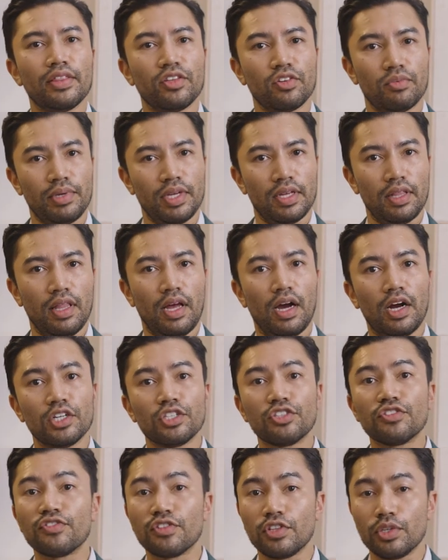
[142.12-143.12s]
there'll be a
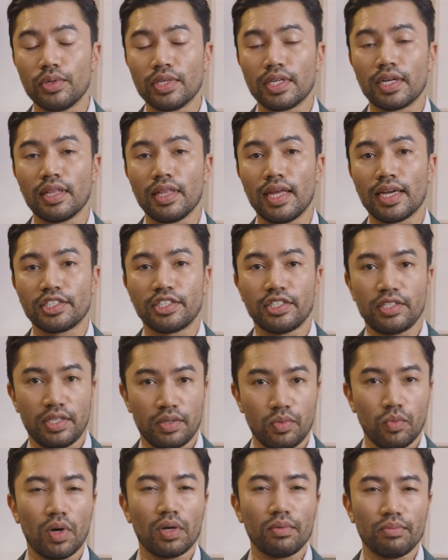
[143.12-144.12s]
large fluid collection
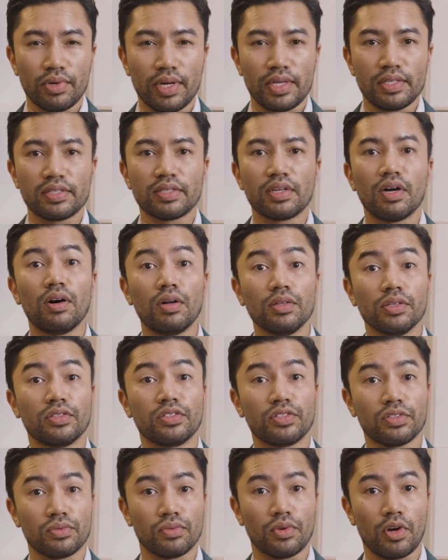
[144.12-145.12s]
in one breast called the
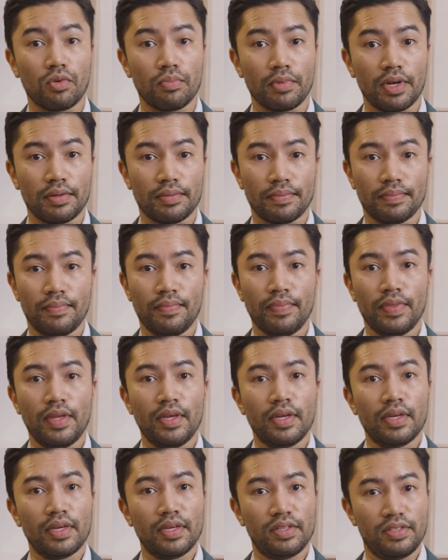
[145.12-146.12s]
seroma.
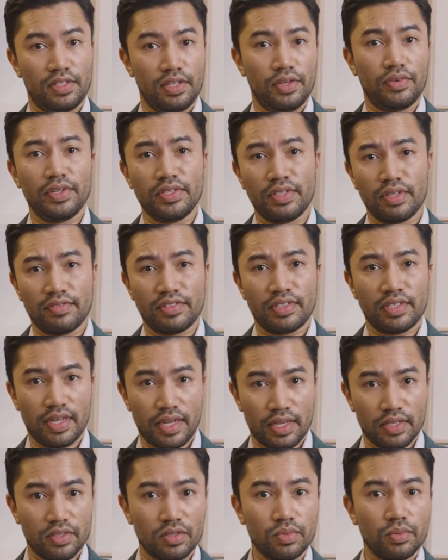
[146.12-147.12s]
A series of
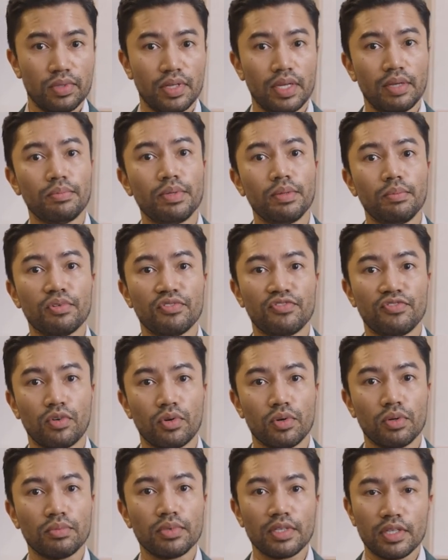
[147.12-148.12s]
tests will then be
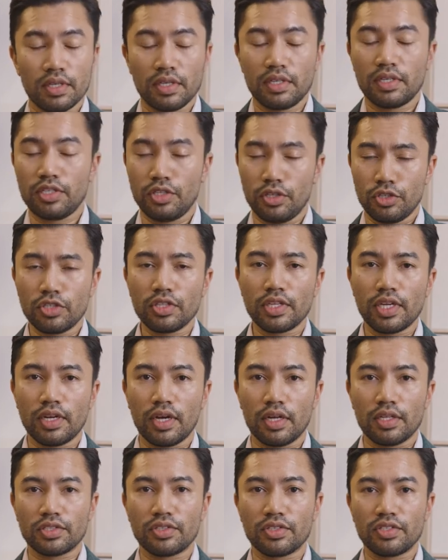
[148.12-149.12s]
performed, usually an
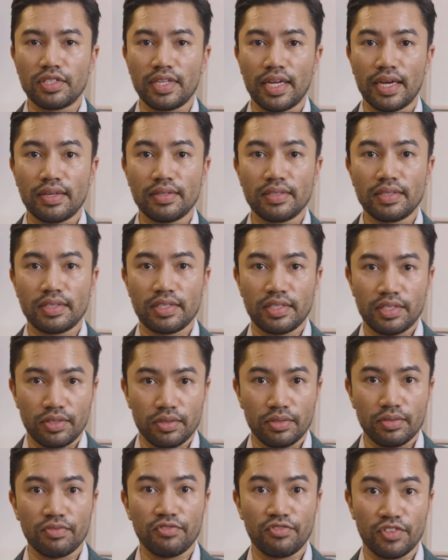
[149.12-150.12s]
ultrasound
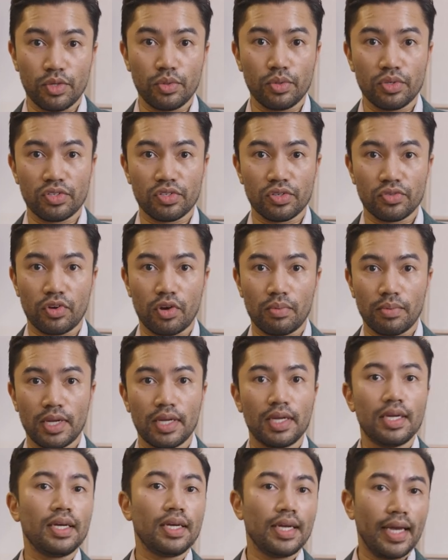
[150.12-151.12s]
to view the
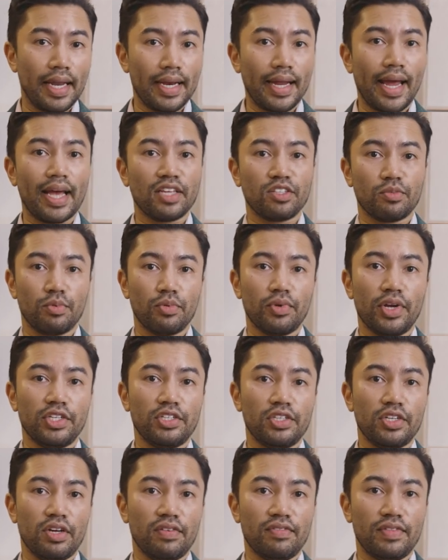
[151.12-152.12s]
seroma and
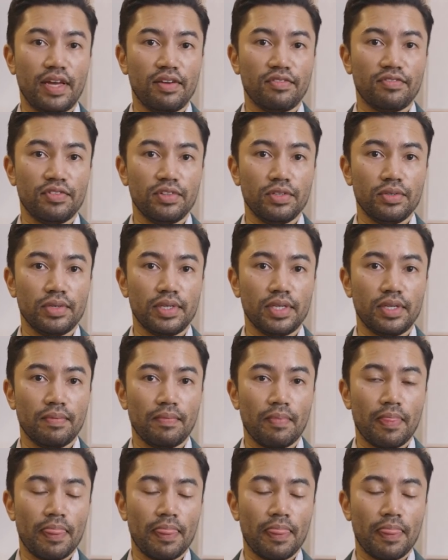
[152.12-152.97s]
aspiration of that fluid.